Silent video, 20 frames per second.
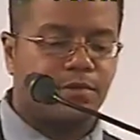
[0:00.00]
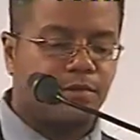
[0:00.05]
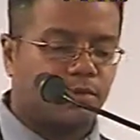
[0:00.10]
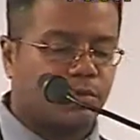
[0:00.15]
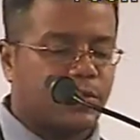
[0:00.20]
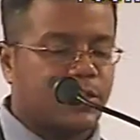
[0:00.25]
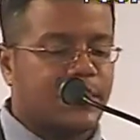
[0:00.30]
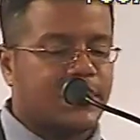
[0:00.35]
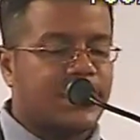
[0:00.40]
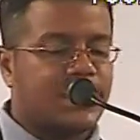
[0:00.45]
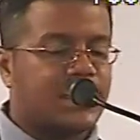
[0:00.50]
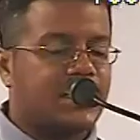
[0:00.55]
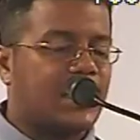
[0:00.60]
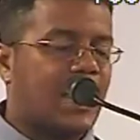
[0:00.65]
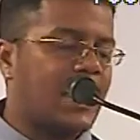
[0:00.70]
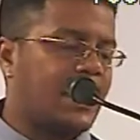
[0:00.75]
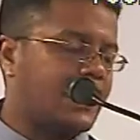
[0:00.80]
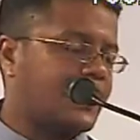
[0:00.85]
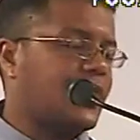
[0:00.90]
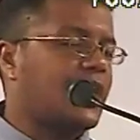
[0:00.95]
really did a
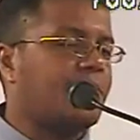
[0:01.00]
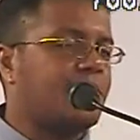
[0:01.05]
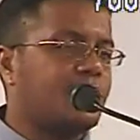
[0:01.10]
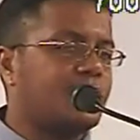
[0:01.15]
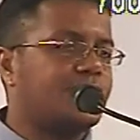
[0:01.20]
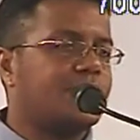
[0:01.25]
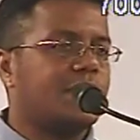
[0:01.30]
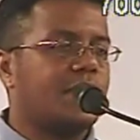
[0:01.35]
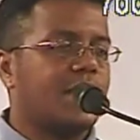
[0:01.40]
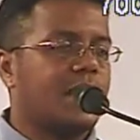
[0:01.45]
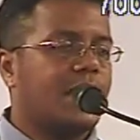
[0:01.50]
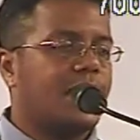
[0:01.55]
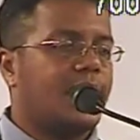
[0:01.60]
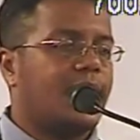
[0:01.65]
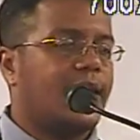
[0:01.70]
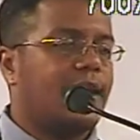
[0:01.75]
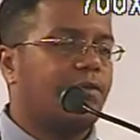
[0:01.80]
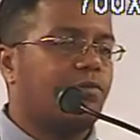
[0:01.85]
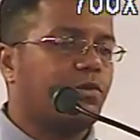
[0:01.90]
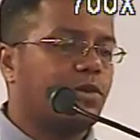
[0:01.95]
lot of damage,
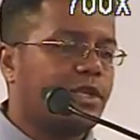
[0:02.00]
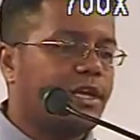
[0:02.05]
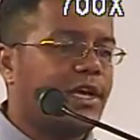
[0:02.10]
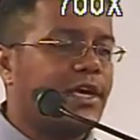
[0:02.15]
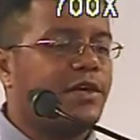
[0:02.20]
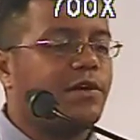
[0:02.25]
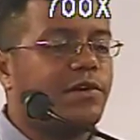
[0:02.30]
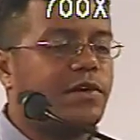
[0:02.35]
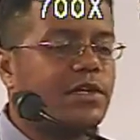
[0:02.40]
and really hindered